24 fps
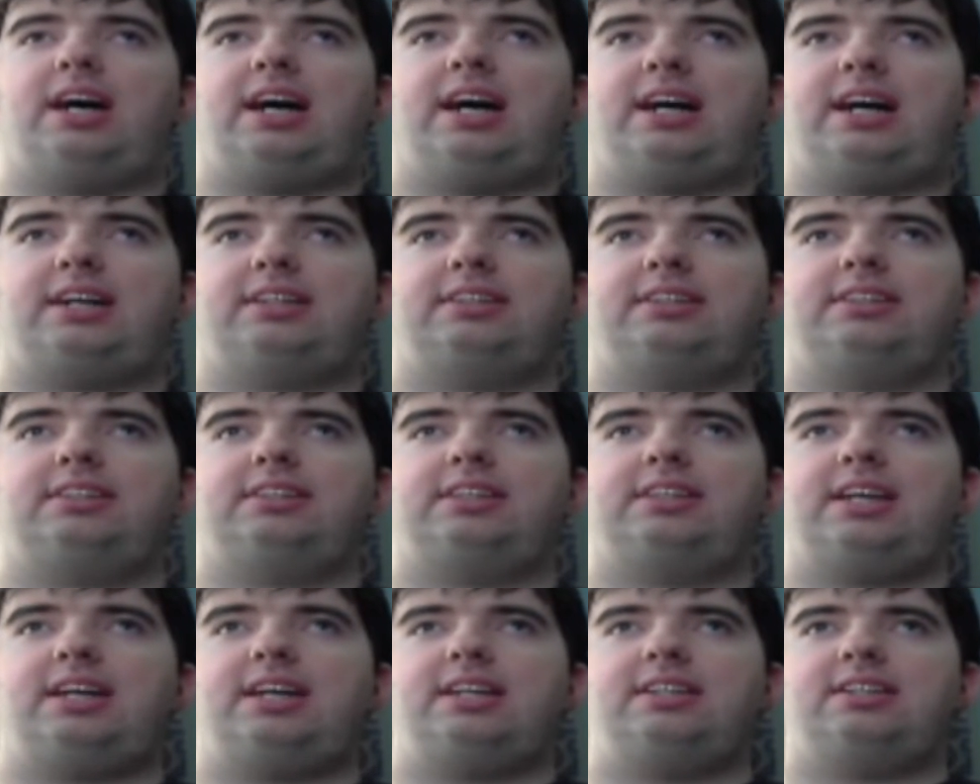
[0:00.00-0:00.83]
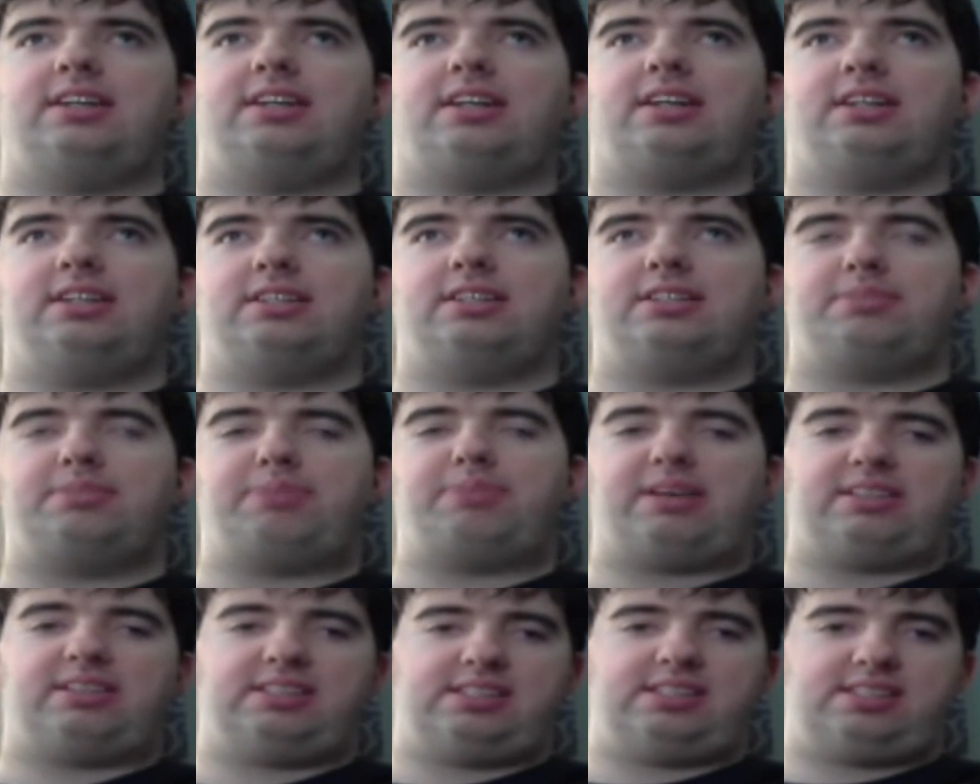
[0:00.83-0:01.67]
And then I heard
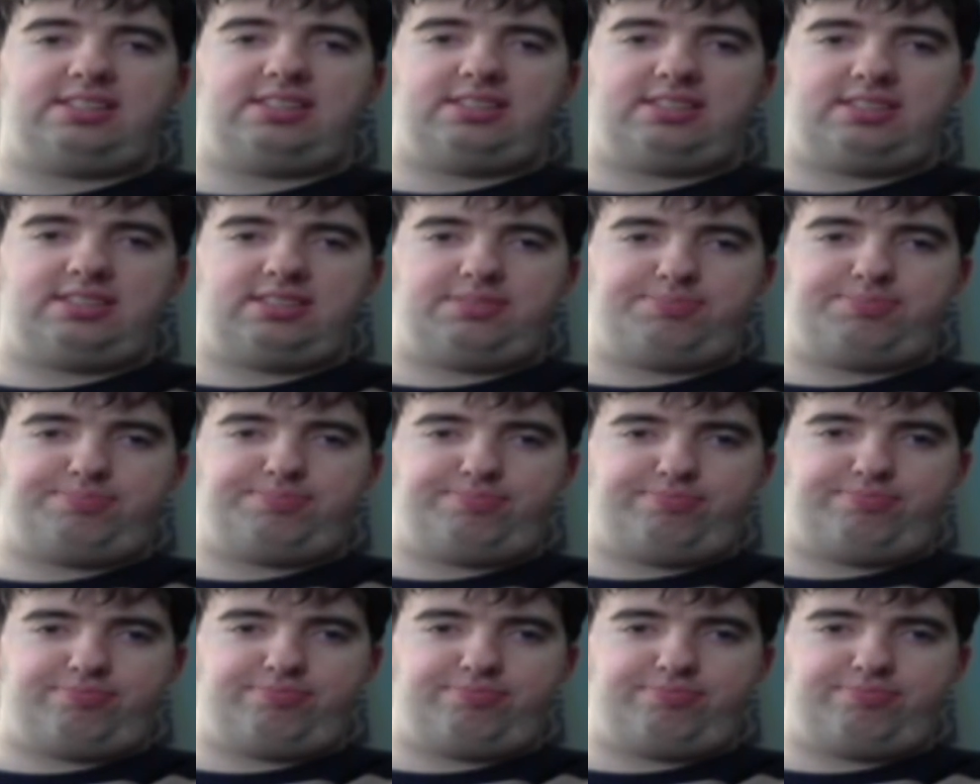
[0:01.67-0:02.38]
about this